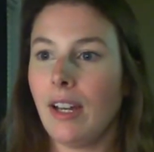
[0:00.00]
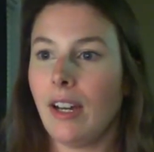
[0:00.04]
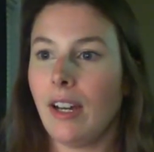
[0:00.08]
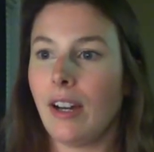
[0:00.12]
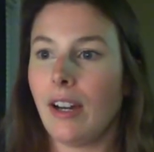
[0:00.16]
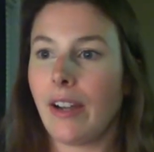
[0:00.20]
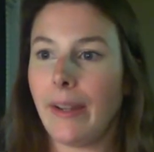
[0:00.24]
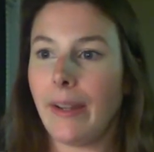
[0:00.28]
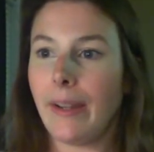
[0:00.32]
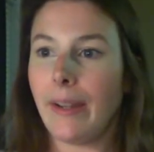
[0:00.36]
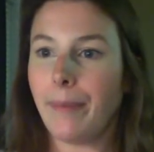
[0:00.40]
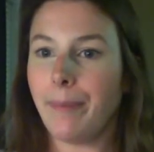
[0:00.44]

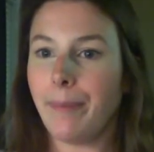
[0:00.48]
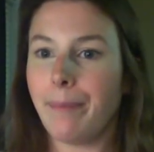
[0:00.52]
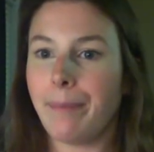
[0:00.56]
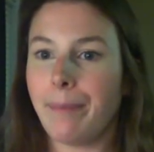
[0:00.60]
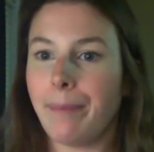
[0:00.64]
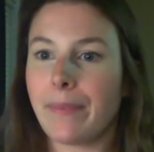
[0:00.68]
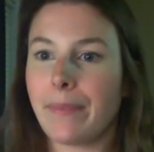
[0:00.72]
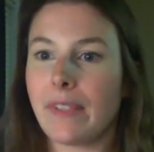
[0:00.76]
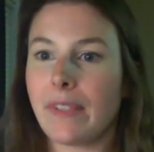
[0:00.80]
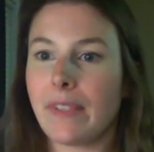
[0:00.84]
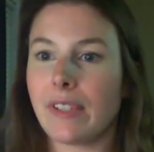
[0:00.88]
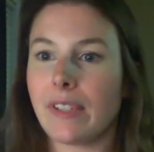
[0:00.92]
Okay,
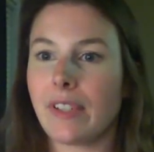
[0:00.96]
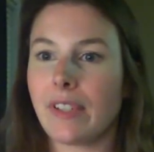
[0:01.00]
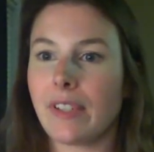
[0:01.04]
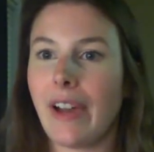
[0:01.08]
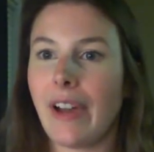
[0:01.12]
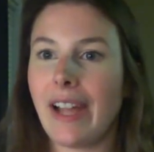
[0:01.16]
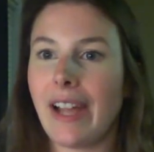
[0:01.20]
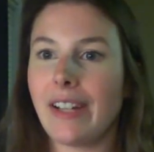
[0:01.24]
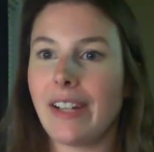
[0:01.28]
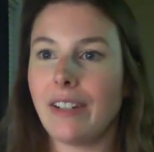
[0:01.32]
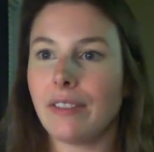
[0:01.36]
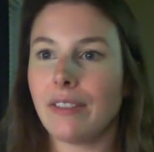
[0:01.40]
so
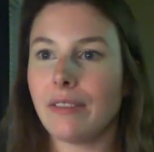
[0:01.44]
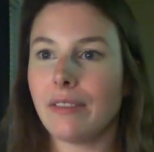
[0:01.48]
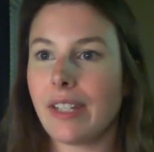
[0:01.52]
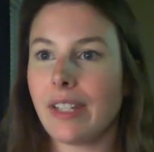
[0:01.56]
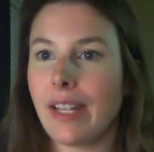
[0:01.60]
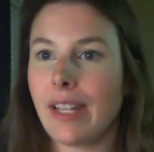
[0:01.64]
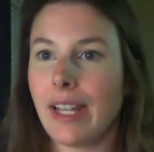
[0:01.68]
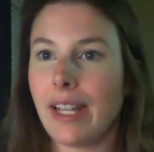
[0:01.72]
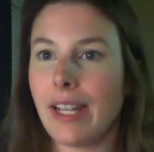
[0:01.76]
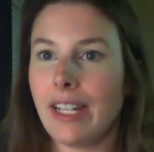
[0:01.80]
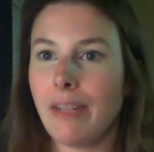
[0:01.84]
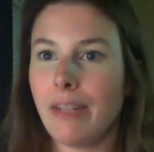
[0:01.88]
I don't
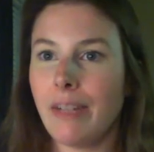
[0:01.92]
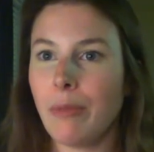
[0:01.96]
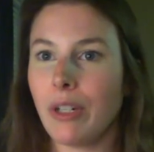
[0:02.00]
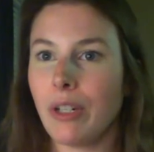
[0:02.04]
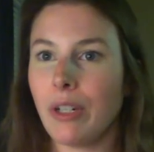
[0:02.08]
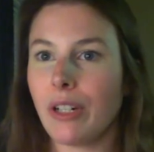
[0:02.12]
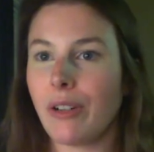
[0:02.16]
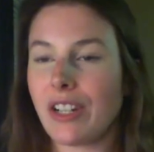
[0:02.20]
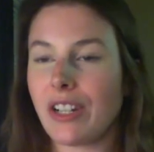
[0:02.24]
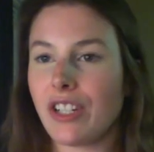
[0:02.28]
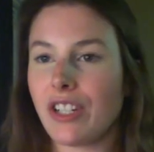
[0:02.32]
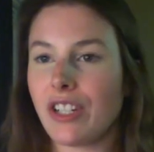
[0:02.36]
see any more
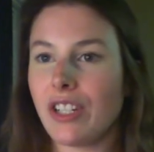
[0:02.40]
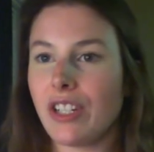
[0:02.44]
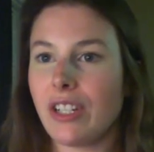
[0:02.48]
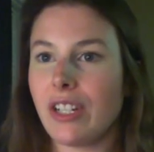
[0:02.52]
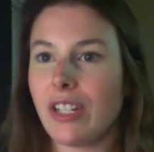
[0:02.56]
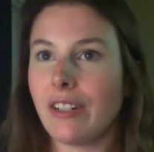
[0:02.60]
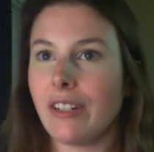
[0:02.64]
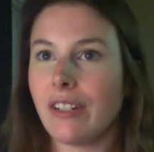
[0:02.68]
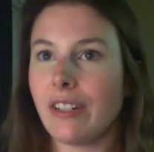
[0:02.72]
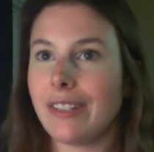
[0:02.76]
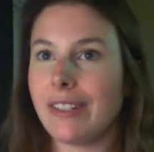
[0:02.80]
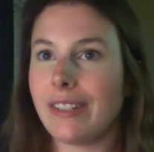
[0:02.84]
questions
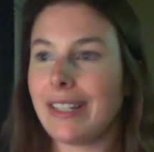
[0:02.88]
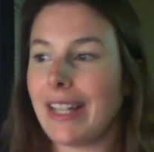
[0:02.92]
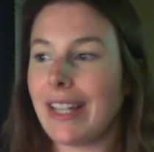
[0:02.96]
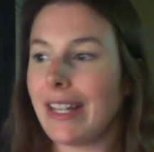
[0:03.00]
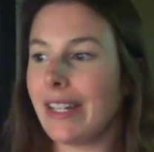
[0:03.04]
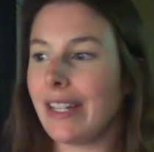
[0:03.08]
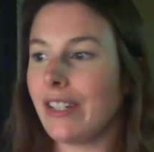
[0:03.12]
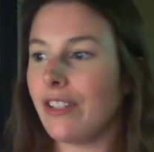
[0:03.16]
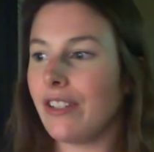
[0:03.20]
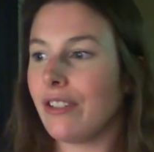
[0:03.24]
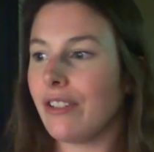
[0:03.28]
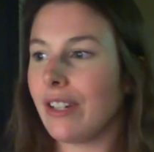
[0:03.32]
here
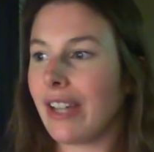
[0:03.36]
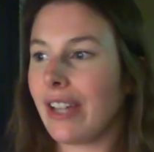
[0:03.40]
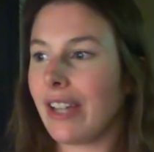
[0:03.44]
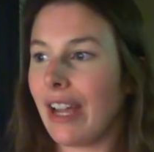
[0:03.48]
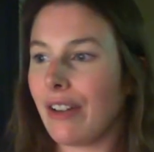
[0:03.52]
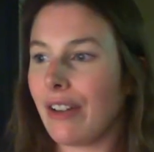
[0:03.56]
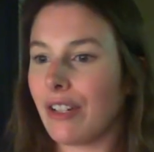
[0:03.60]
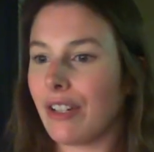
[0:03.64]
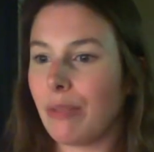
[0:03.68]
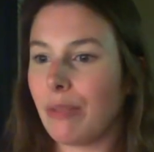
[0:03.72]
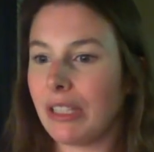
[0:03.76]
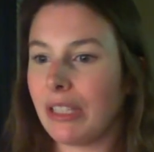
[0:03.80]
related to
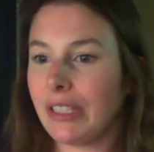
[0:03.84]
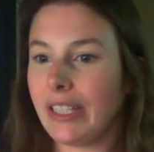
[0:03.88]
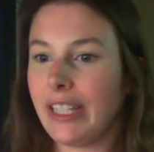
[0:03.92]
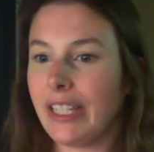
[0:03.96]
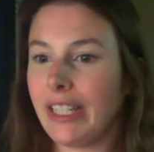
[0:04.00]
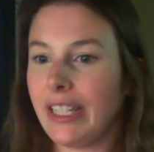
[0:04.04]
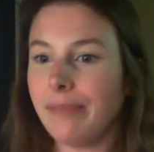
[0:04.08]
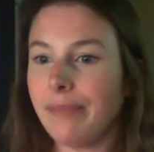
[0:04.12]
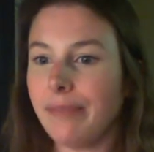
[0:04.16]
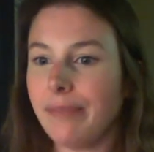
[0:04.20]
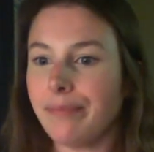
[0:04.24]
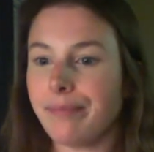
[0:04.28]

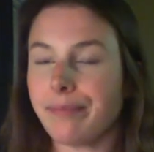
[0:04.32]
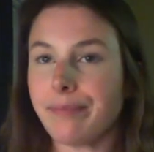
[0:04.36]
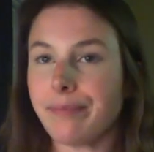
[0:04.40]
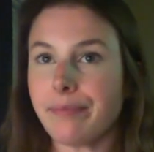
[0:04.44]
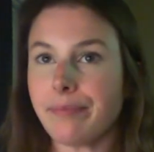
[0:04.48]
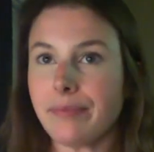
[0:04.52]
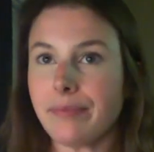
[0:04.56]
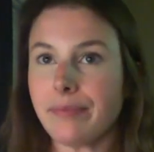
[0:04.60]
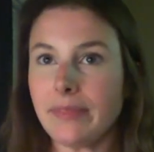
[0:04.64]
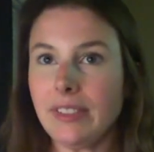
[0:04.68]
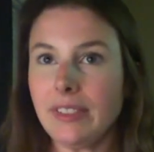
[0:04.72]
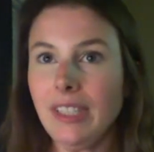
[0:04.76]
accountability.
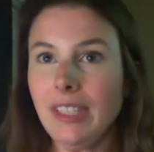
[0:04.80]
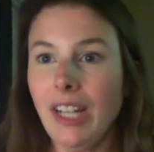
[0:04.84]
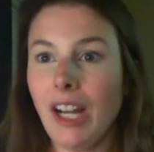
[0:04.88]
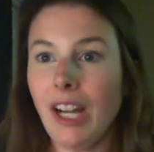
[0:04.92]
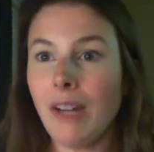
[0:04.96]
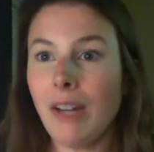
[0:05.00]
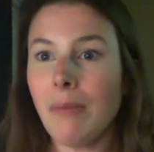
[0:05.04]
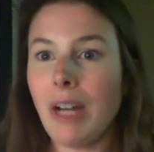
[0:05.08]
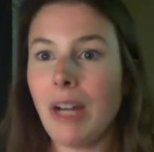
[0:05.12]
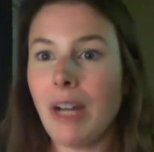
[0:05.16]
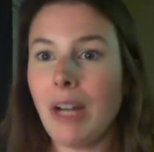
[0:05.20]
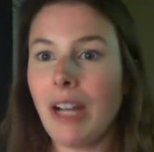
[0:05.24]

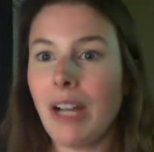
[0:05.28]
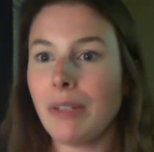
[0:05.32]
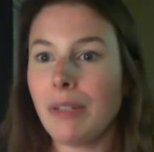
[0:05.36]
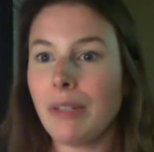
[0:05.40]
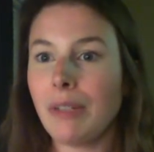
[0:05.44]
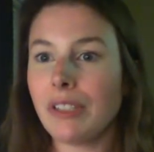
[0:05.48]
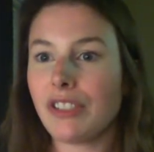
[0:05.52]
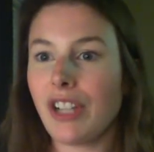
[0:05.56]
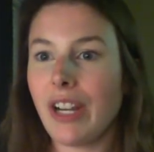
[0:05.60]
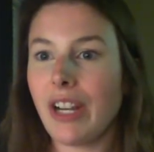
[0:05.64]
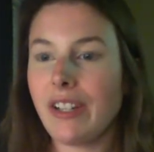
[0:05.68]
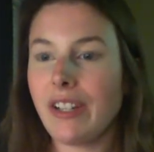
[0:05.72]
I
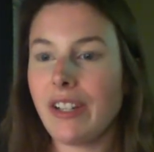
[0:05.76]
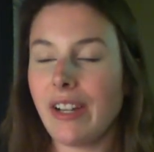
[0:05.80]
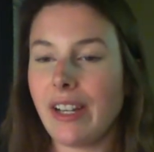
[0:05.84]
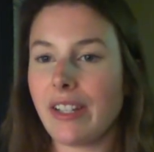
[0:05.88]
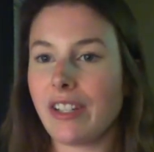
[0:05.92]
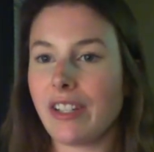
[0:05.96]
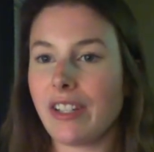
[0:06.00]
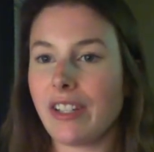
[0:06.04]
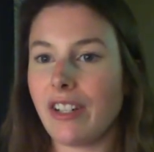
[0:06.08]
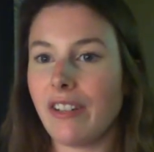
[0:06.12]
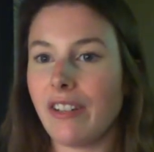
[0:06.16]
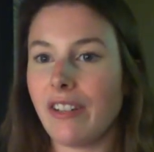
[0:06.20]
will try to
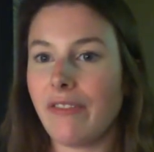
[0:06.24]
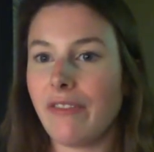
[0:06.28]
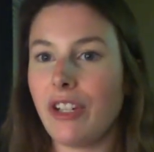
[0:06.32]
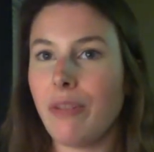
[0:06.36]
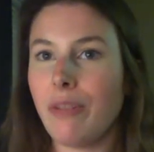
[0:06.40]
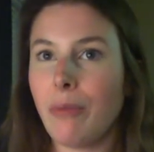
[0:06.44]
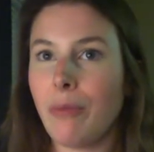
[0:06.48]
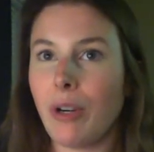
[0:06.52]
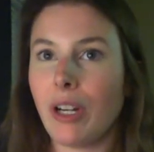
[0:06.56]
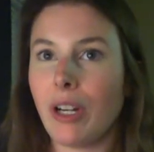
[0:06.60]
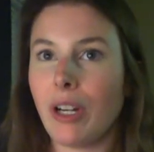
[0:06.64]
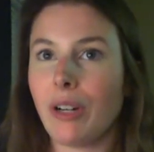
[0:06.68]
answer a
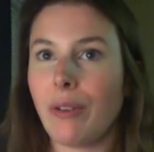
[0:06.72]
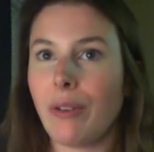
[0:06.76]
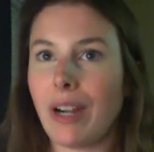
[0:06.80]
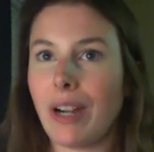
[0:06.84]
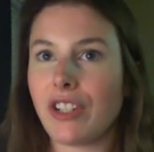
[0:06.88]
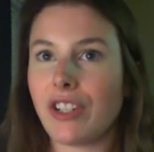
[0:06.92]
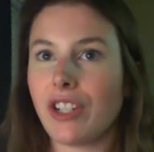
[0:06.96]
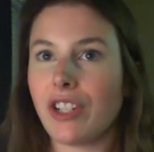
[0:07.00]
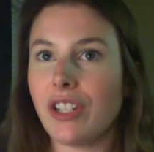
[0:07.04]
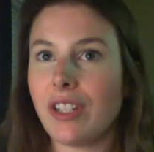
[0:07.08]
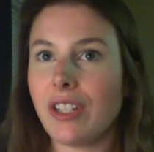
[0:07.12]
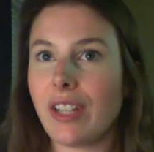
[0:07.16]
few more
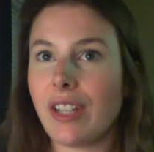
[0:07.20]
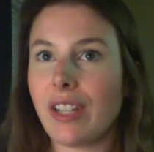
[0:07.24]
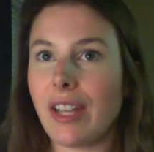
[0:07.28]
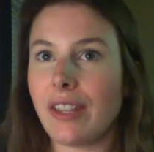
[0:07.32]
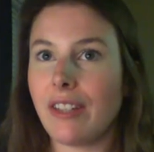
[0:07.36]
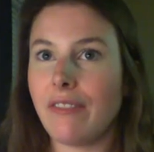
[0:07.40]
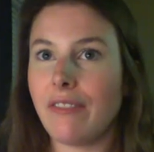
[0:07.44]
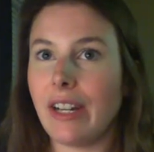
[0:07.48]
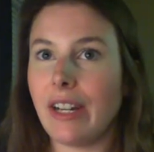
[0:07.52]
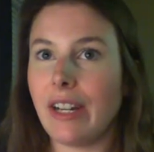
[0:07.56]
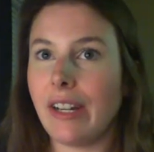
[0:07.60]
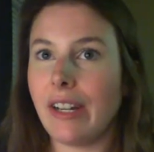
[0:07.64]
questions at
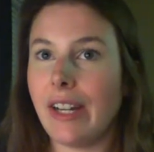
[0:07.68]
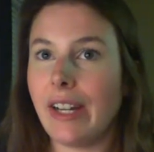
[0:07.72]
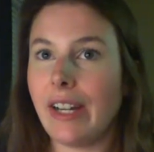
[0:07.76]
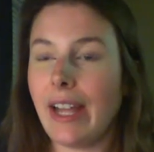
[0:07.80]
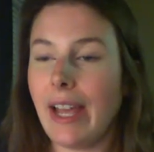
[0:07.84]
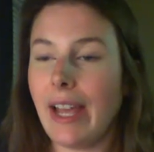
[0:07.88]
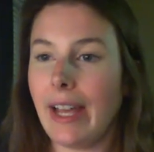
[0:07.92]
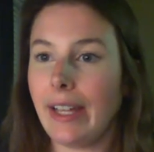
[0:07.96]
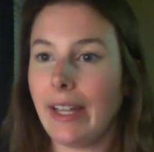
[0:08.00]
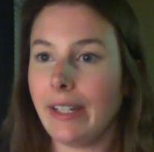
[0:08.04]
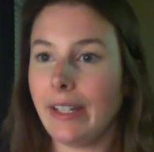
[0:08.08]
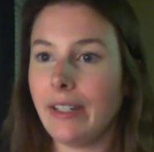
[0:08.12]
the very
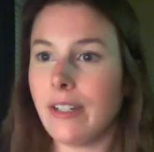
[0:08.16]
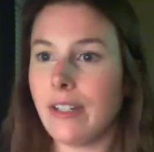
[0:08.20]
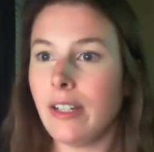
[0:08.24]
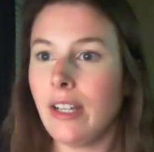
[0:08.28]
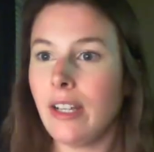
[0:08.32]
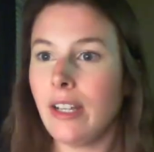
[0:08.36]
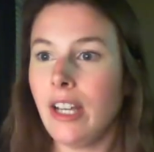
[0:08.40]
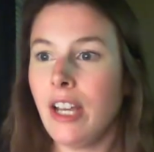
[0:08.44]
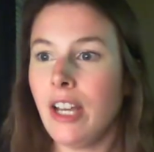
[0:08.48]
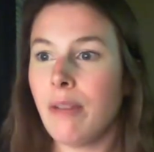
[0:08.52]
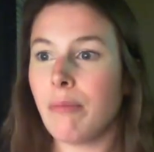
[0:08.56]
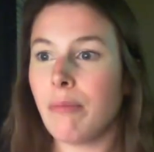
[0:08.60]
end,
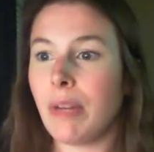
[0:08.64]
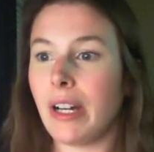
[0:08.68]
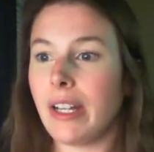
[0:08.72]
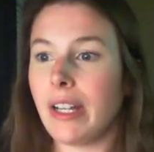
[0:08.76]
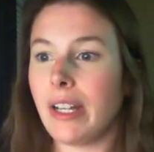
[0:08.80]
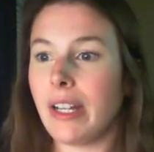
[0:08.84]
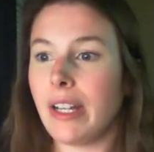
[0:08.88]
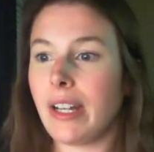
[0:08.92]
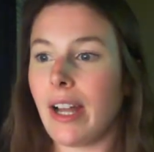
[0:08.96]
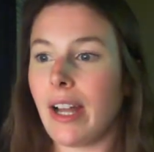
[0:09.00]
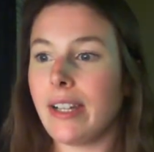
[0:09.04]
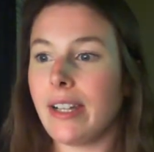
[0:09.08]

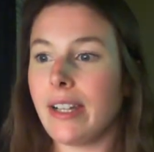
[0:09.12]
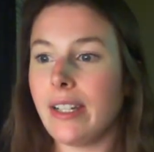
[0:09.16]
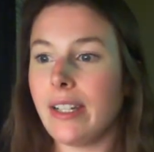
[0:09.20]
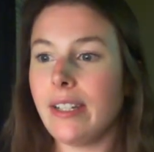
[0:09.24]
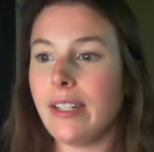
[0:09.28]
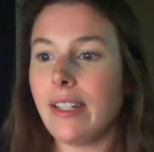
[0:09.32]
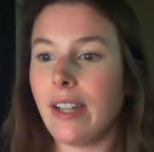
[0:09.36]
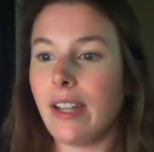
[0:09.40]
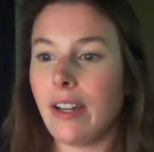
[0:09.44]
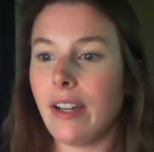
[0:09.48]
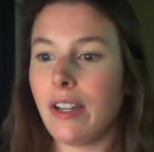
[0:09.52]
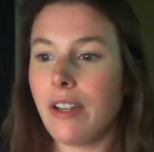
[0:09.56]
but I did
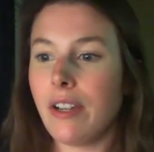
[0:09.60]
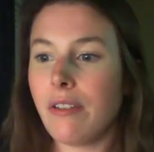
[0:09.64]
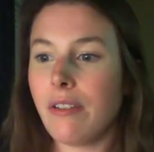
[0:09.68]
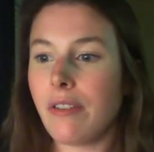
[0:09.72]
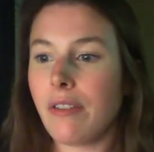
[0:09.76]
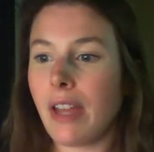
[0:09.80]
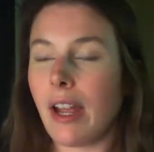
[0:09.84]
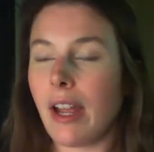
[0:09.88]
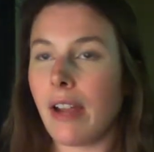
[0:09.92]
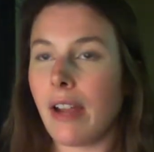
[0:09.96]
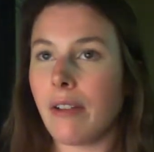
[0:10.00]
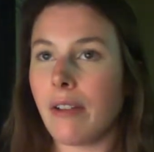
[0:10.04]
tell you
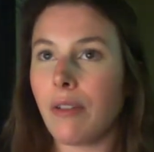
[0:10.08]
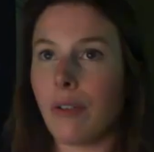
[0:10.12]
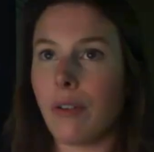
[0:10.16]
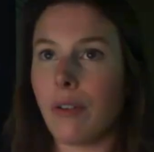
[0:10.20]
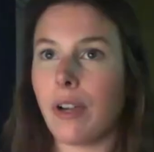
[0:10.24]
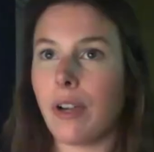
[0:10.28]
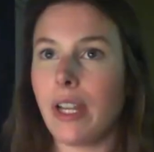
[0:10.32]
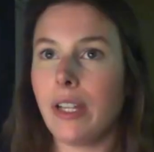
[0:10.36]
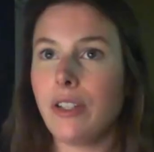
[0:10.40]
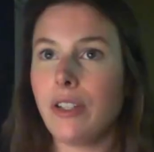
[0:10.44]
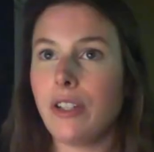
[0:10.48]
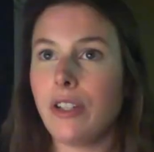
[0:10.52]
that I'm
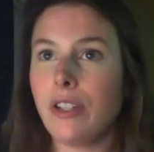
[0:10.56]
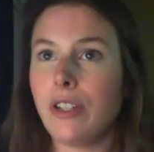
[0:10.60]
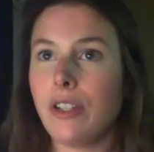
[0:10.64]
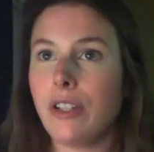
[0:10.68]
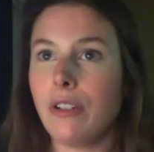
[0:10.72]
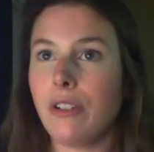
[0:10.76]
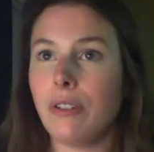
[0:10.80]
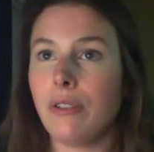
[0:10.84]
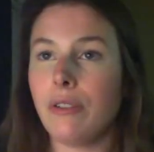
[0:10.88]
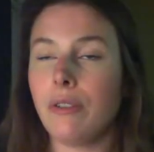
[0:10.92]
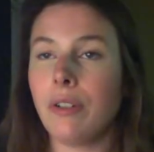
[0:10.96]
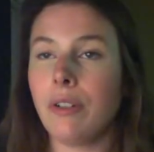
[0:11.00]
going
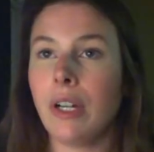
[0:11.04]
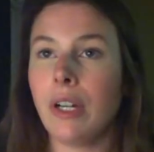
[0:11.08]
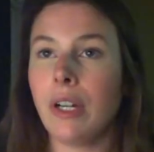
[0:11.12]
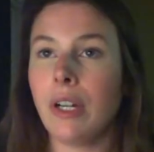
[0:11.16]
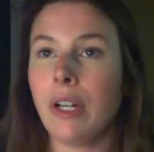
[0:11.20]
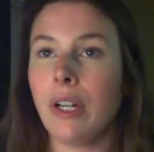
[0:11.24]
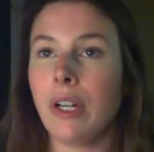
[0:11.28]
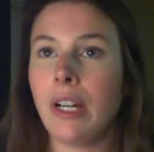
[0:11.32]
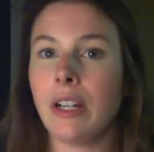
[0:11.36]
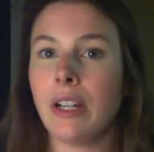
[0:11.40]
to